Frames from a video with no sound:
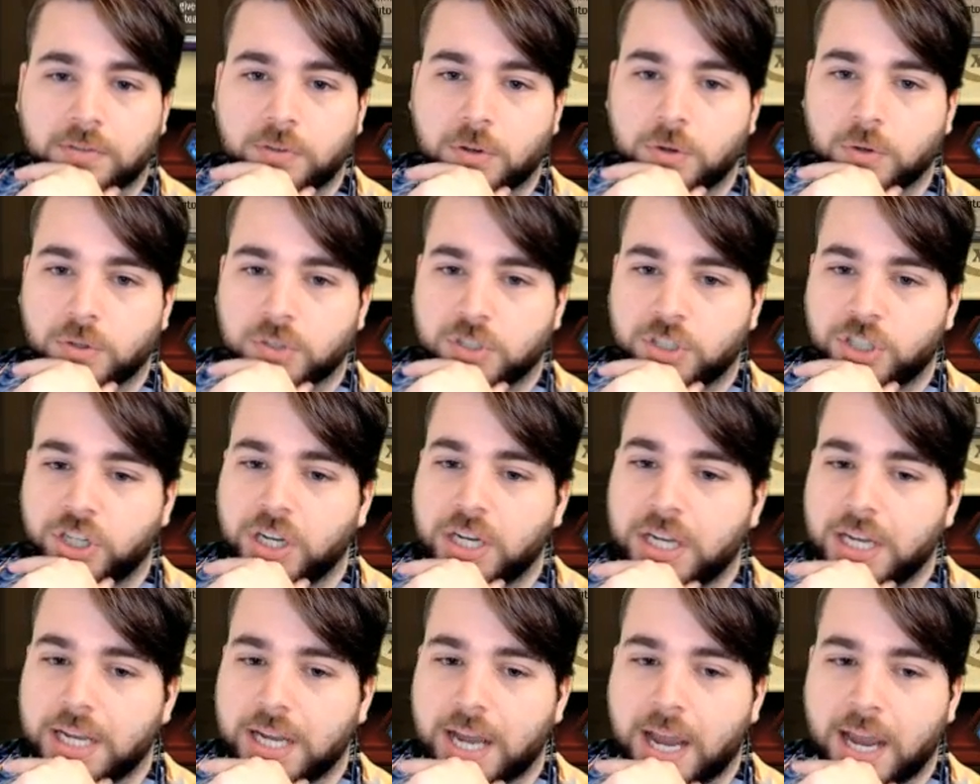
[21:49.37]
of course,
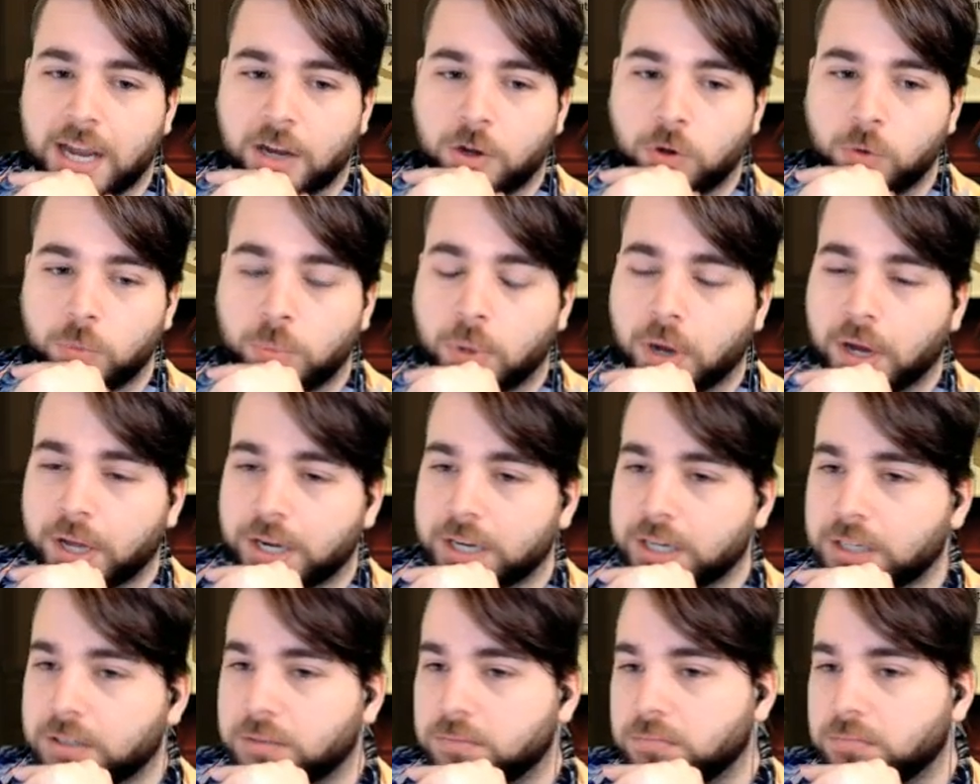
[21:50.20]
Cheeky Ankle Biter.